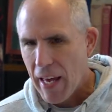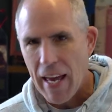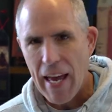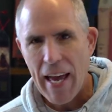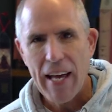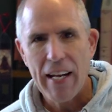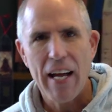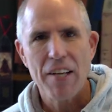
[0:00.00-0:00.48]

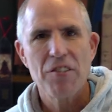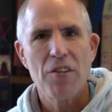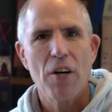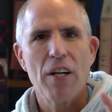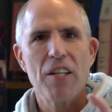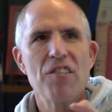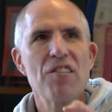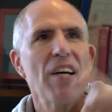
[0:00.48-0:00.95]
and I
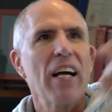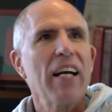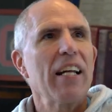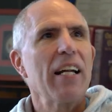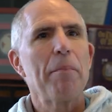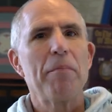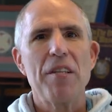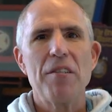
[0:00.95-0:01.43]
started
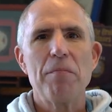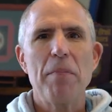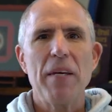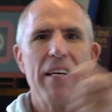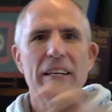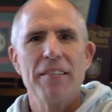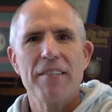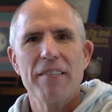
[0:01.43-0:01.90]
sucking up these
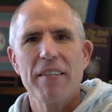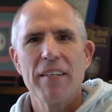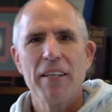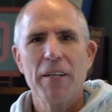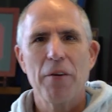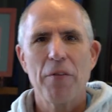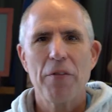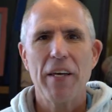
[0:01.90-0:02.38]
bees,
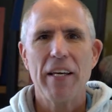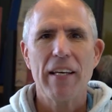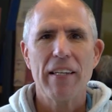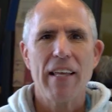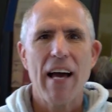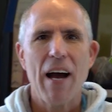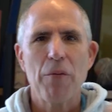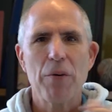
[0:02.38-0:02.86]
you know,
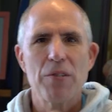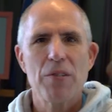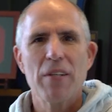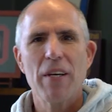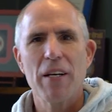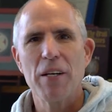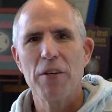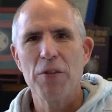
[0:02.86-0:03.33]
thinking that was
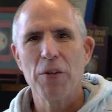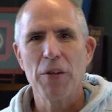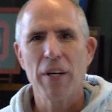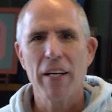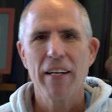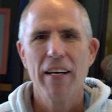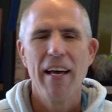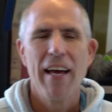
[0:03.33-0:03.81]
going to do
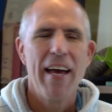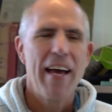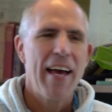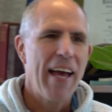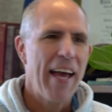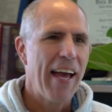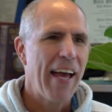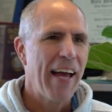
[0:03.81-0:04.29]
it.
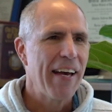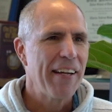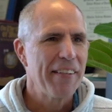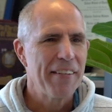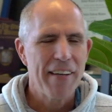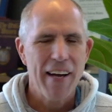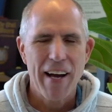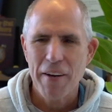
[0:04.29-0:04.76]

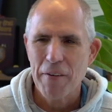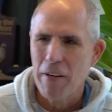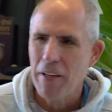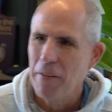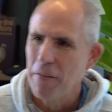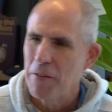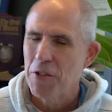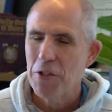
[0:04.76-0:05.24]
And
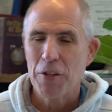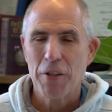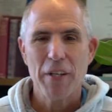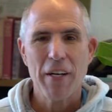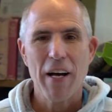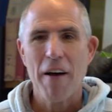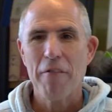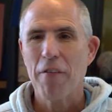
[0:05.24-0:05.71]
sure
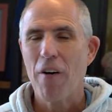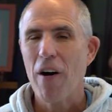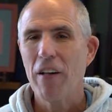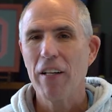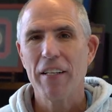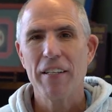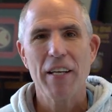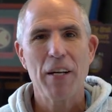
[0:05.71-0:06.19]
enough,
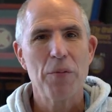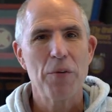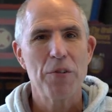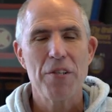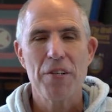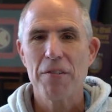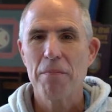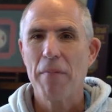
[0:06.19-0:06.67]
all it did
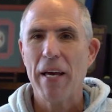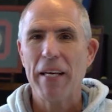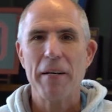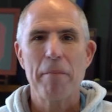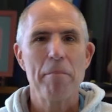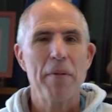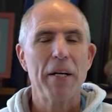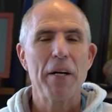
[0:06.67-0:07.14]
was just
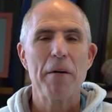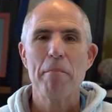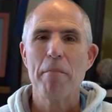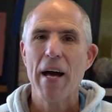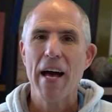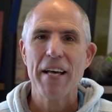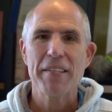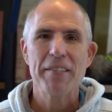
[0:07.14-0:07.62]
make a bigger
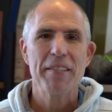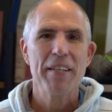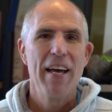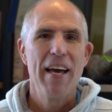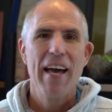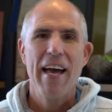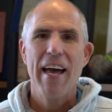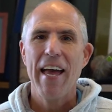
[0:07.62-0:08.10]
mess.
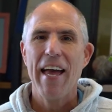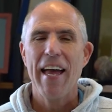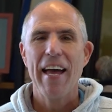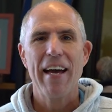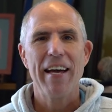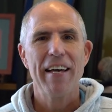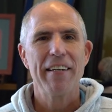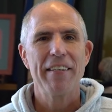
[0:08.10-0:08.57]

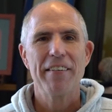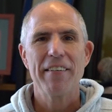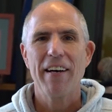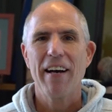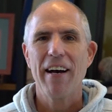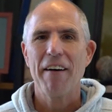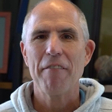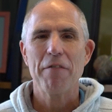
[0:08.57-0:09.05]

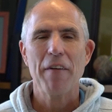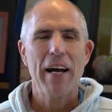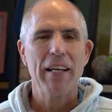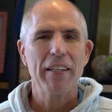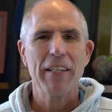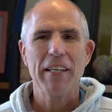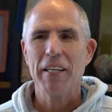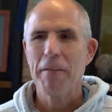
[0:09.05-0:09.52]
And
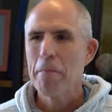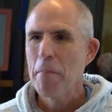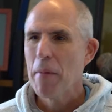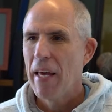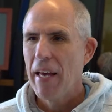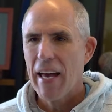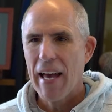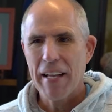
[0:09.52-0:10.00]
finally
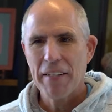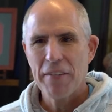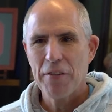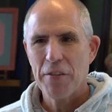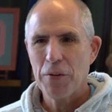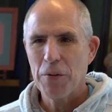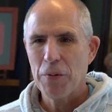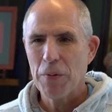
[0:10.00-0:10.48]

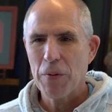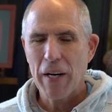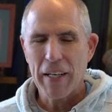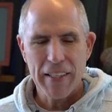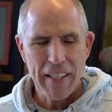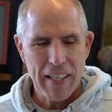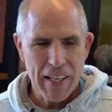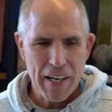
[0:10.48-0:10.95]
had
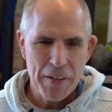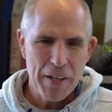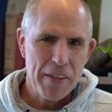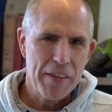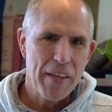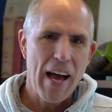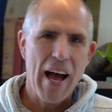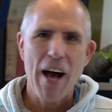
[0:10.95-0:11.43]
to get
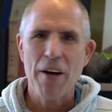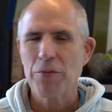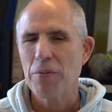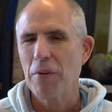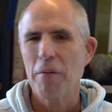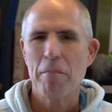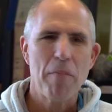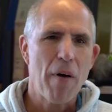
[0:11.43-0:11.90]
underneath the
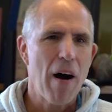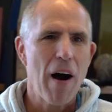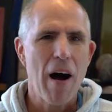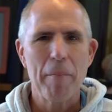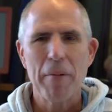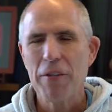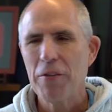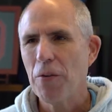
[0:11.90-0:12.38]
house with a
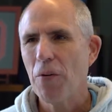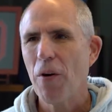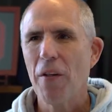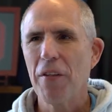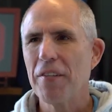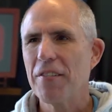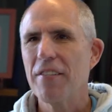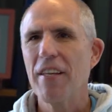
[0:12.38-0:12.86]
bomb and do
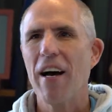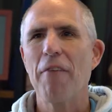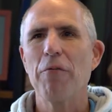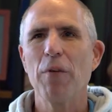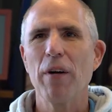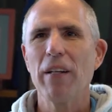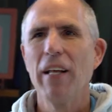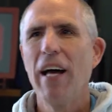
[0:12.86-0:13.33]
all this
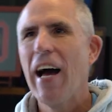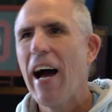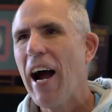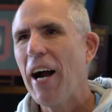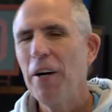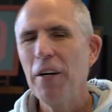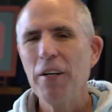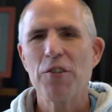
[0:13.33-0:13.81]
stuff. Well,
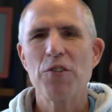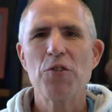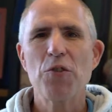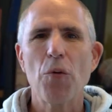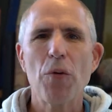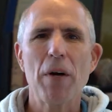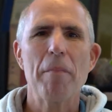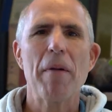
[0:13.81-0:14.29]
I heard a
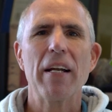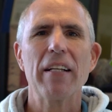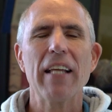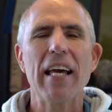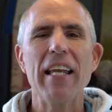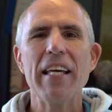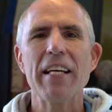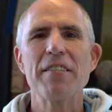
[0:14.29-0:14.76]
story about a
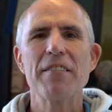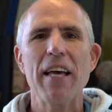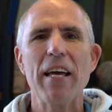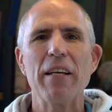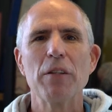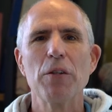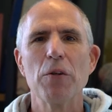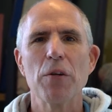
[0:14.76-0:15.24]
lady in
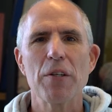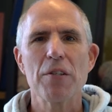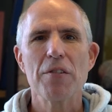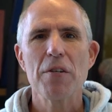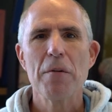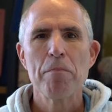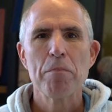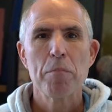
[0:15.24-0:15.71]
St.
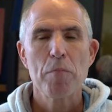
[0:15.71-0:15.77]
Louis